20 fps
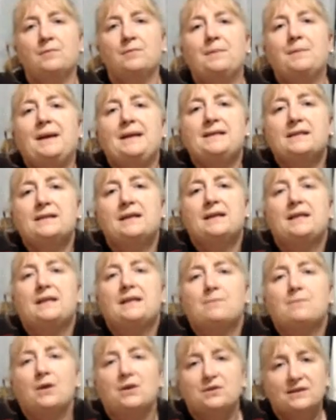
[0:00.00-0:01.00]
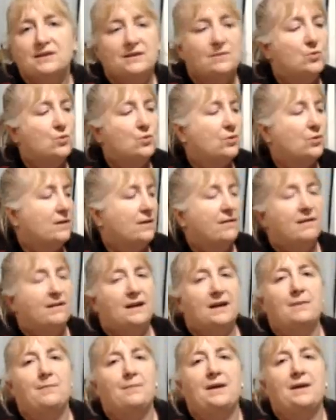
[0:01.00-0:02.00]
But basically the most important
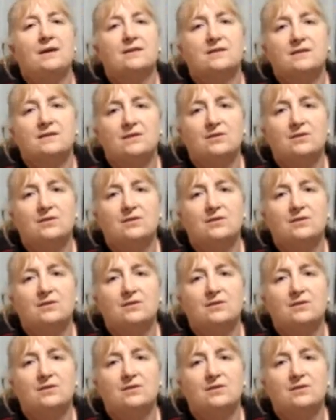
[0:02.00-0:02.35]
thing about